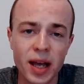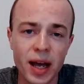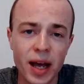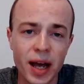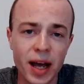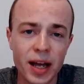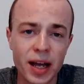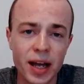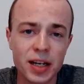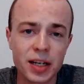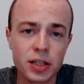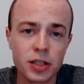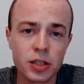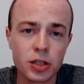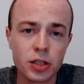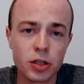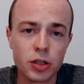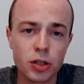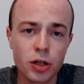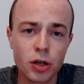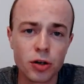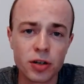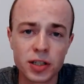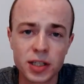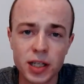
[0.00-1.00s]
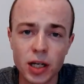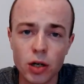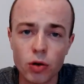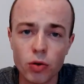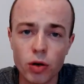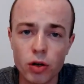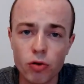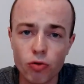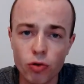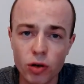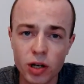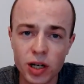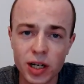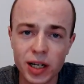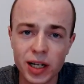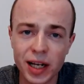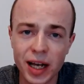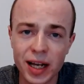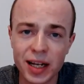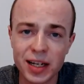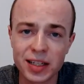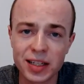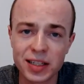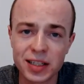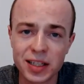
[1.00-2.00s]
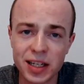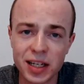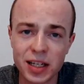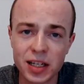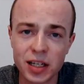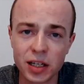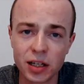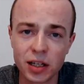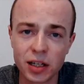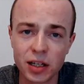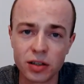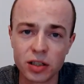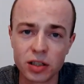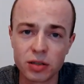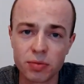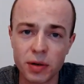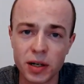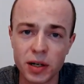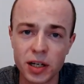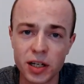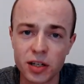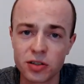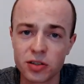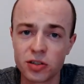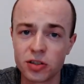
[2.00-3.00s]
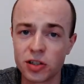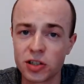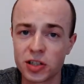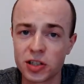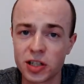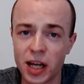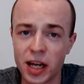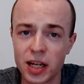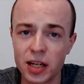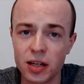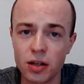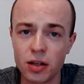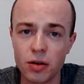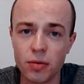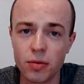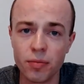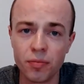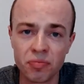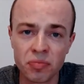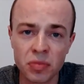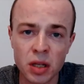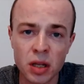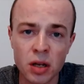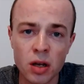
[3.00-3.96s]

And you can tell he really hates the Indians, but he doesn't just hate them